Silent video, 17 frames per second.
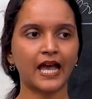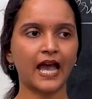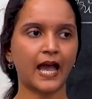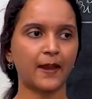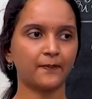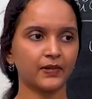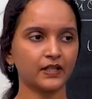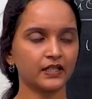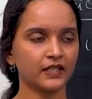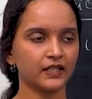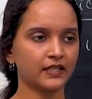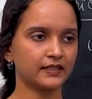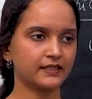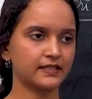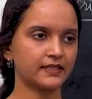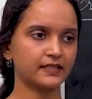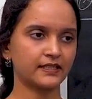happening
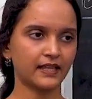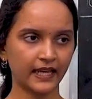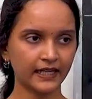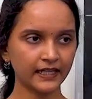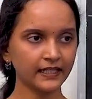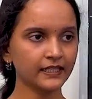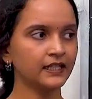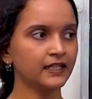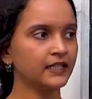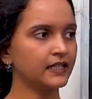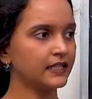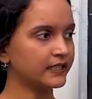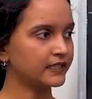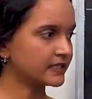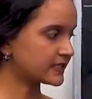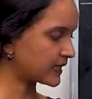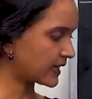
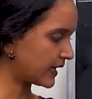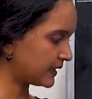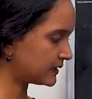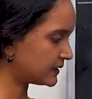inside